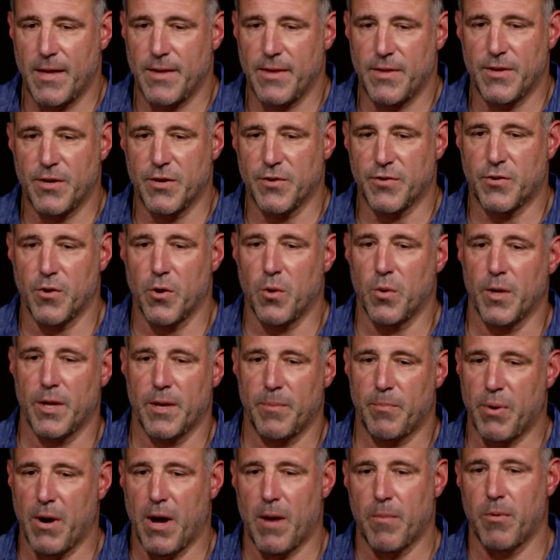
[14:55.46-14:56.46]
just only
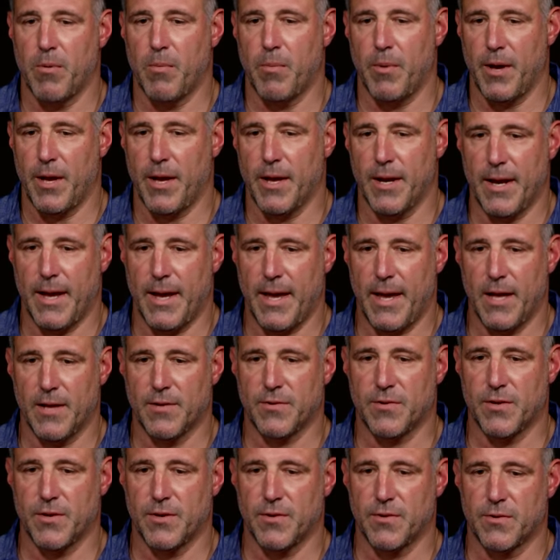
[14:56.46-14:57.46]
probably
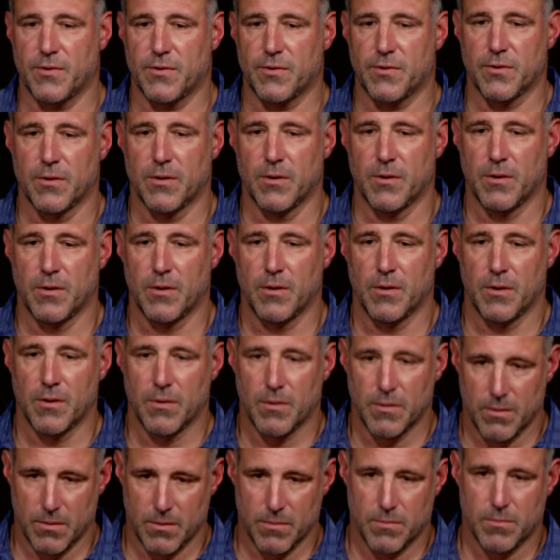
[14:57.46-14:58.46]
enhances
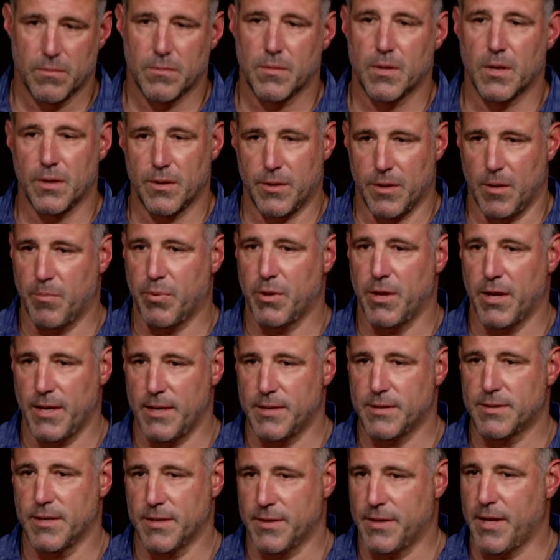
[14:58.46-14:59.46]
the
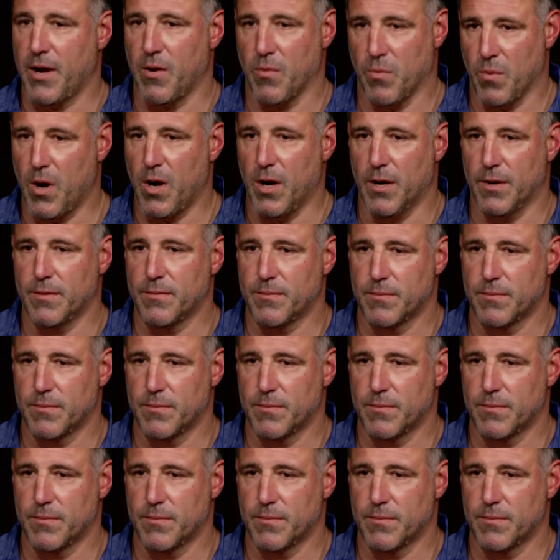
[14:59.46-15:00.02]
plays that they run.